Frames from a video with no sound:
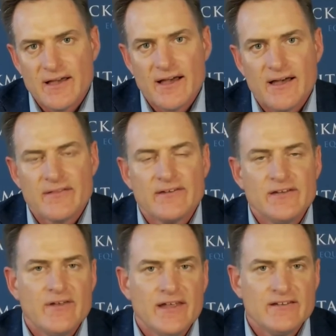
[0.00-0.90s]
The
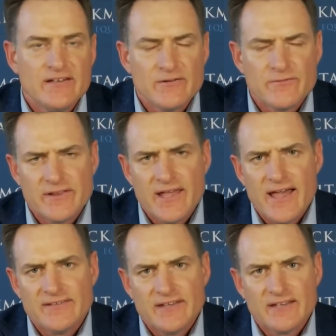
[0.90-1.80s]
dividend yield for the
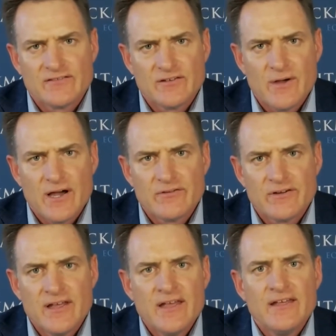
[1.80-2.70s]
ASX 200